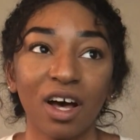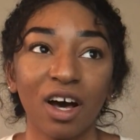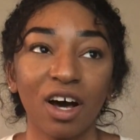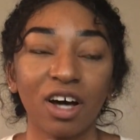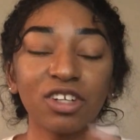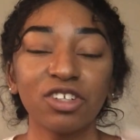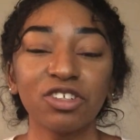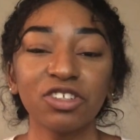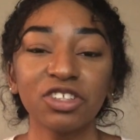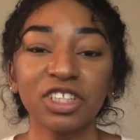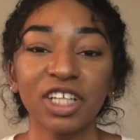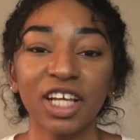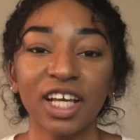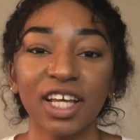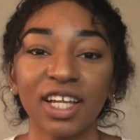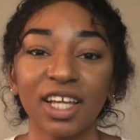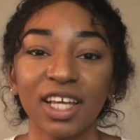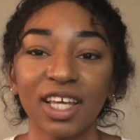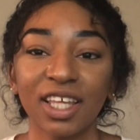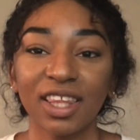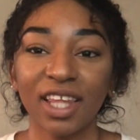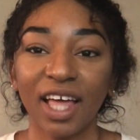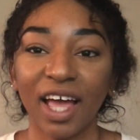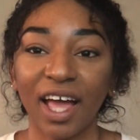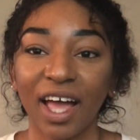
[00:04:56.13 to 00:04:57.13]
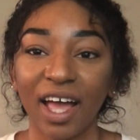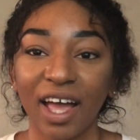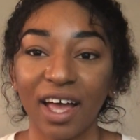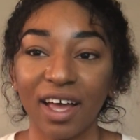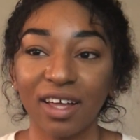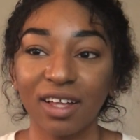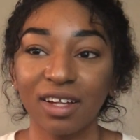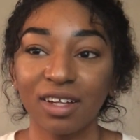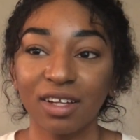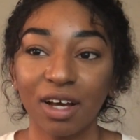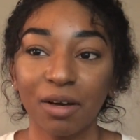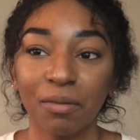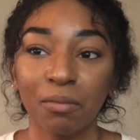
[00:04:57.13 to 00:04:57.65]
understanding
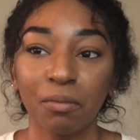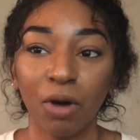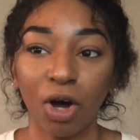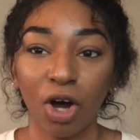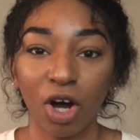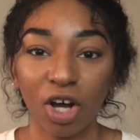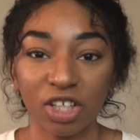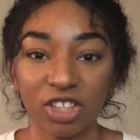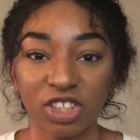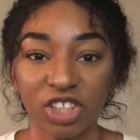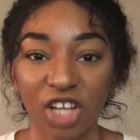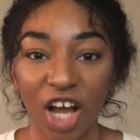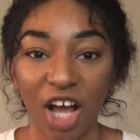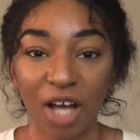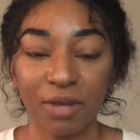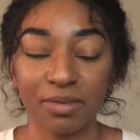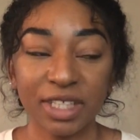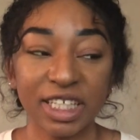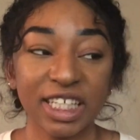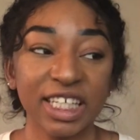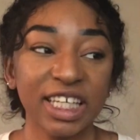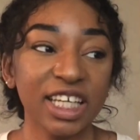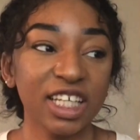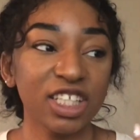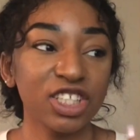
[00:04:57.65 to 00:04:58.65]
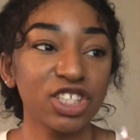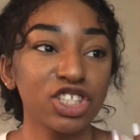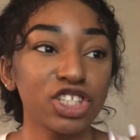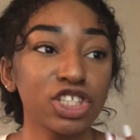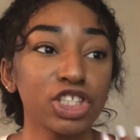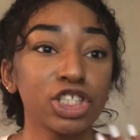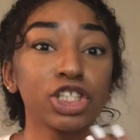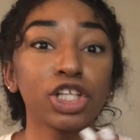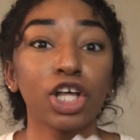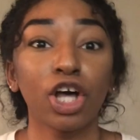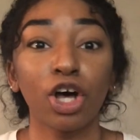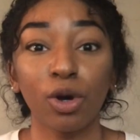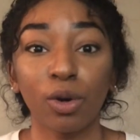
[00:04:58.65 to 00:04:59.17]
that mall jobs, it gets
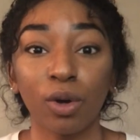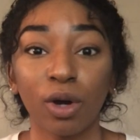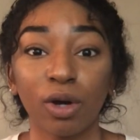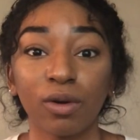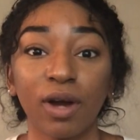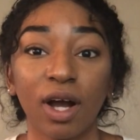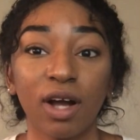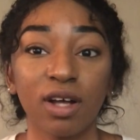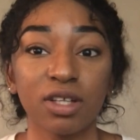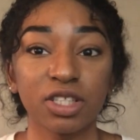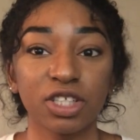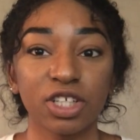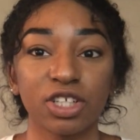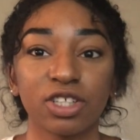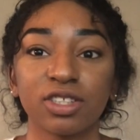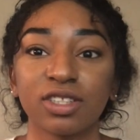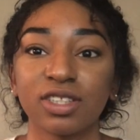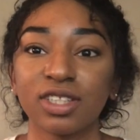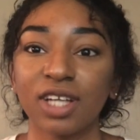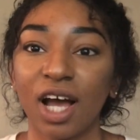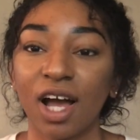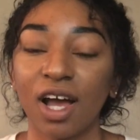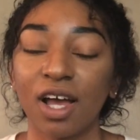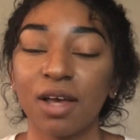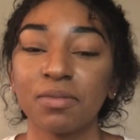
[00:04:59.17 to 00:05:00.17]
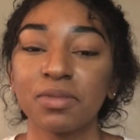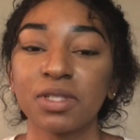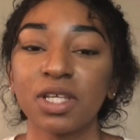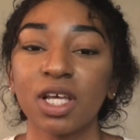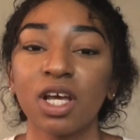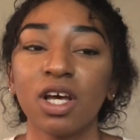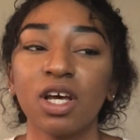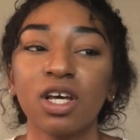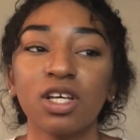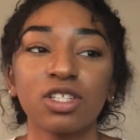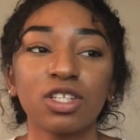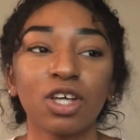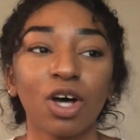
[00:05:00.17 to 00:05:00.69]
slow around certain times.
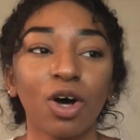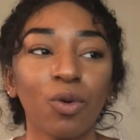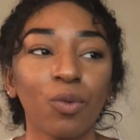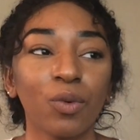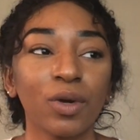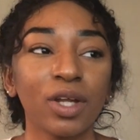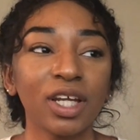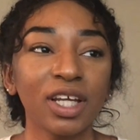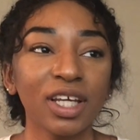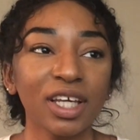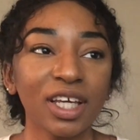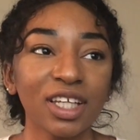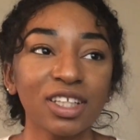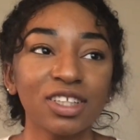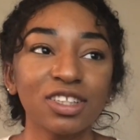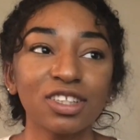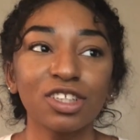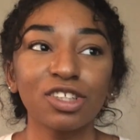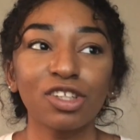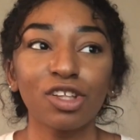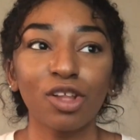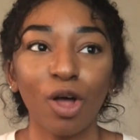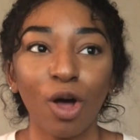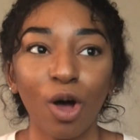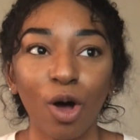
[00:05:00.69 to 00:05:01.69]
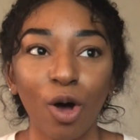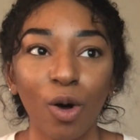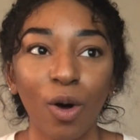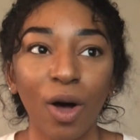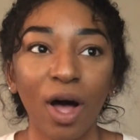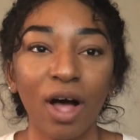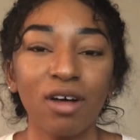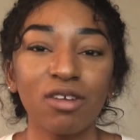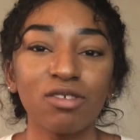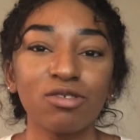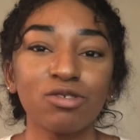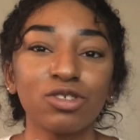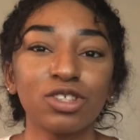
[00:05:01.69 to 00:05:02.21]
So when it gets slow,
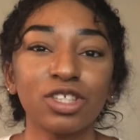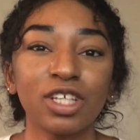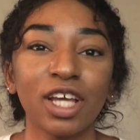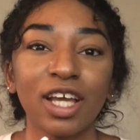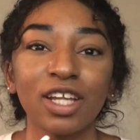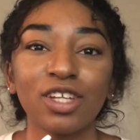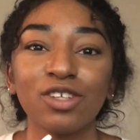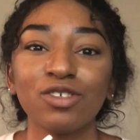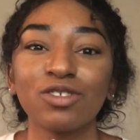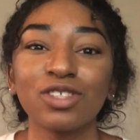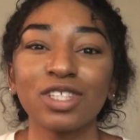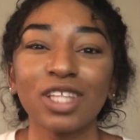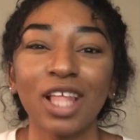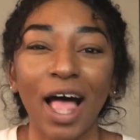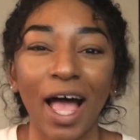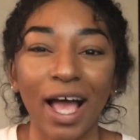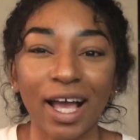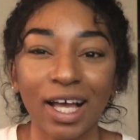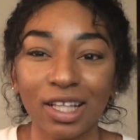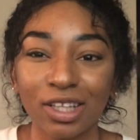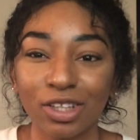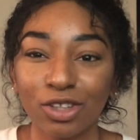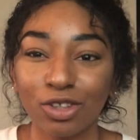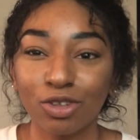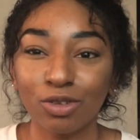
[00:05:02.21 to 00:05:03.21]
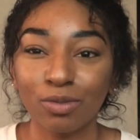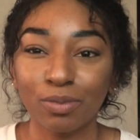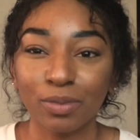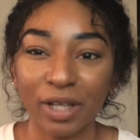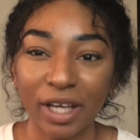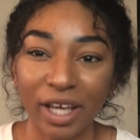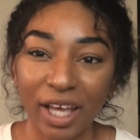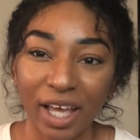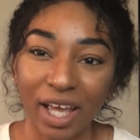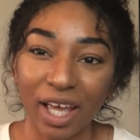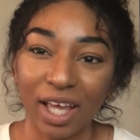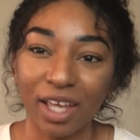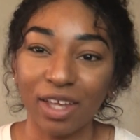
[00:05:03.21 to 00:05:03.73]
I understand you slack a little
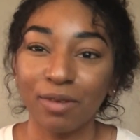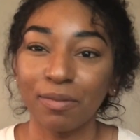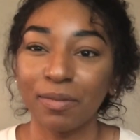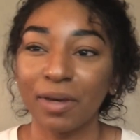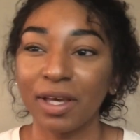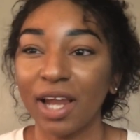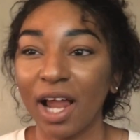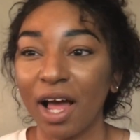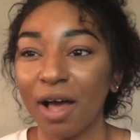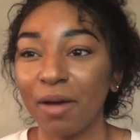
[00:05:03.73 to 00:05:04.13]
bit. You may